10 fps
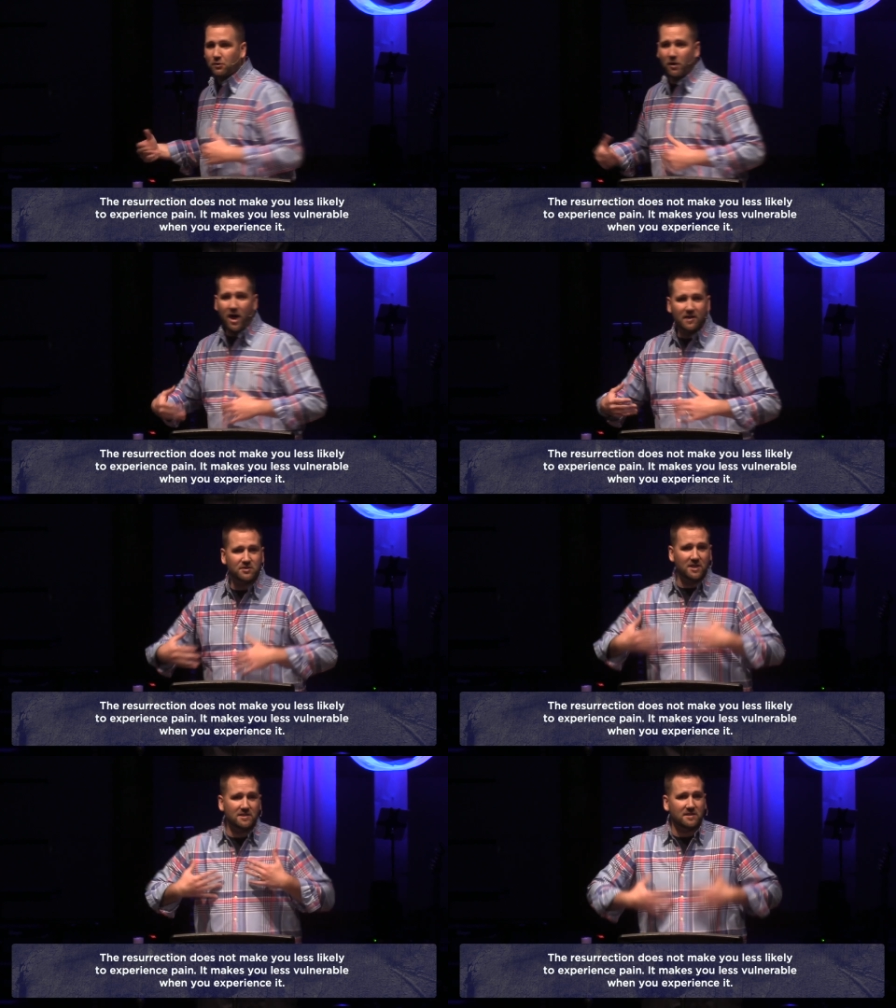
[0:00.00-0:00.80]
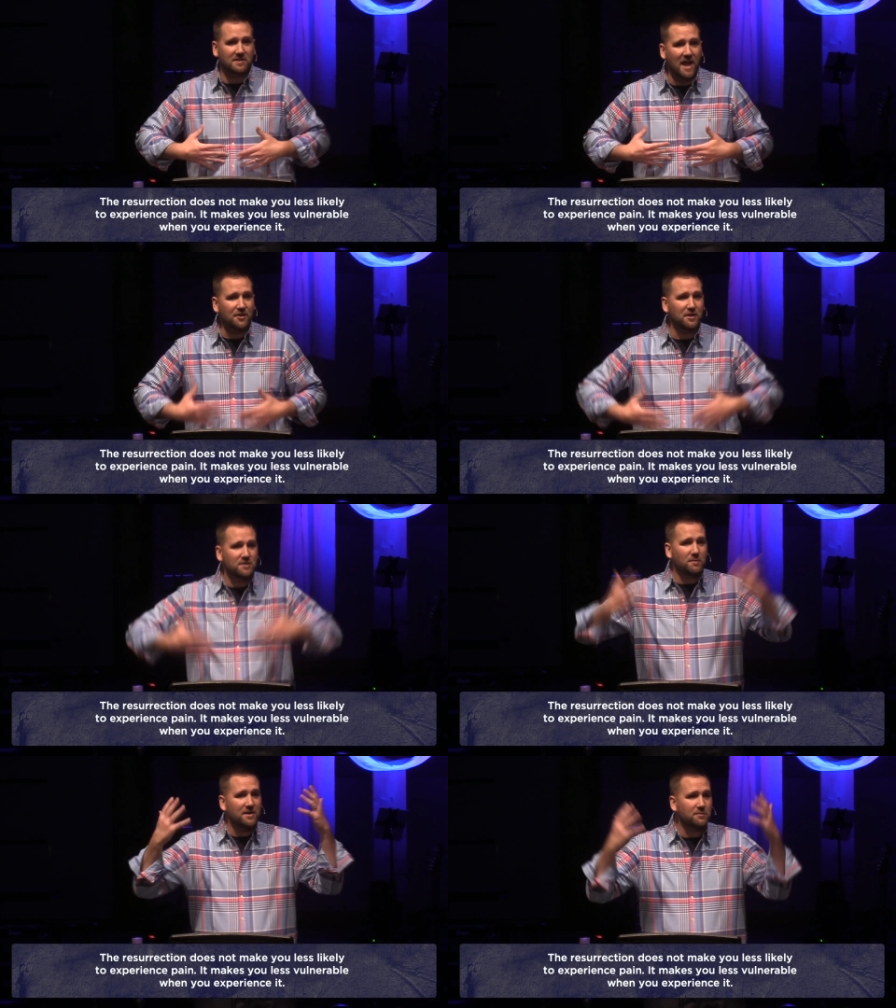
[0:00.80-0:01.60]
the cross, Jesus' death and
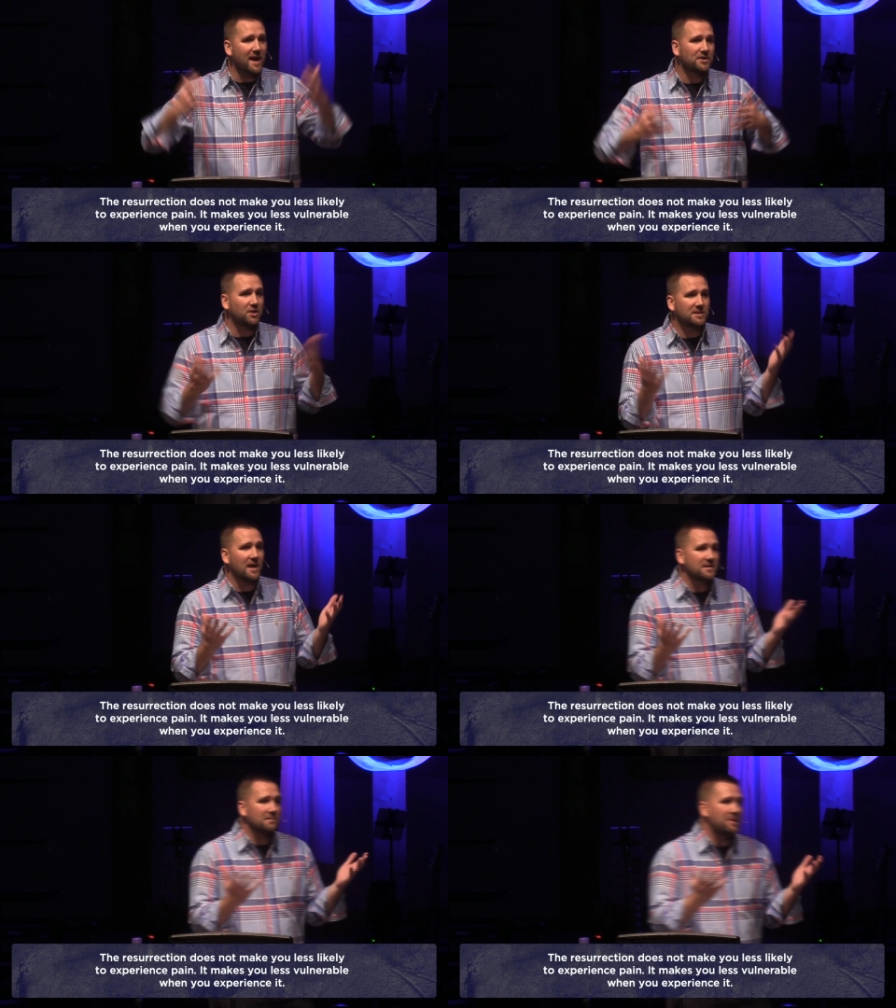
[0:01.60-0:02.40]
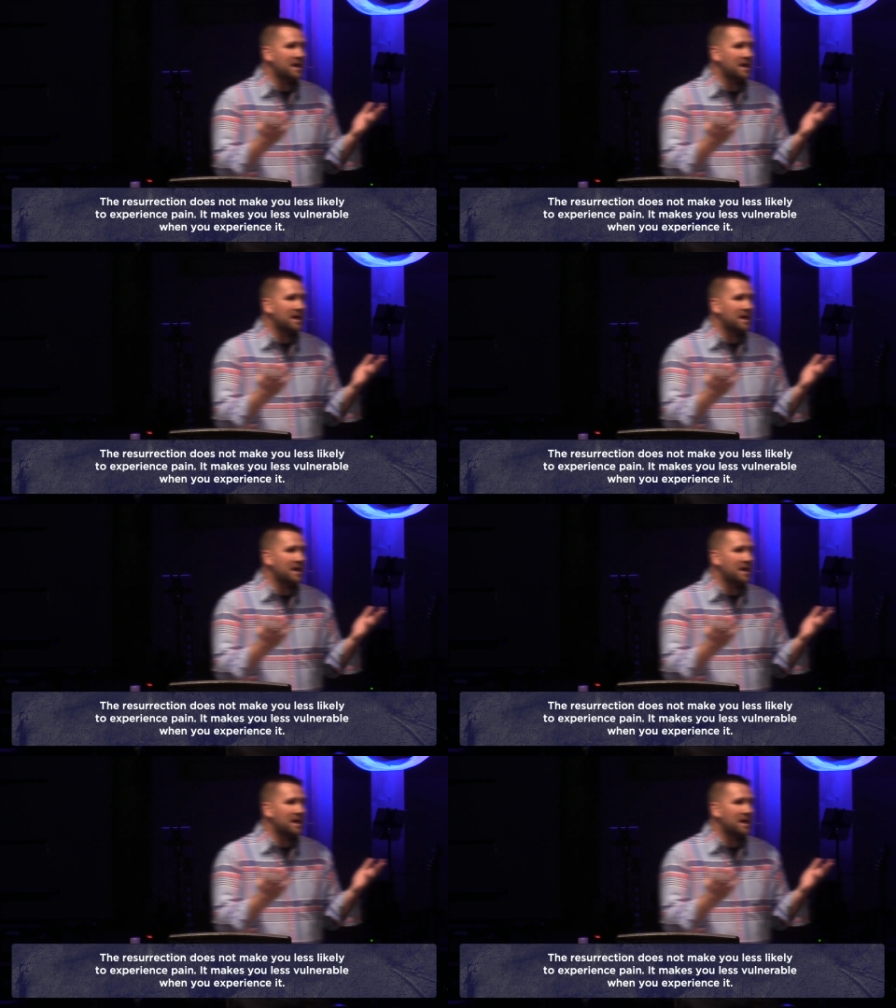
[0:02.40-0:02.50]
his resurrection doesn't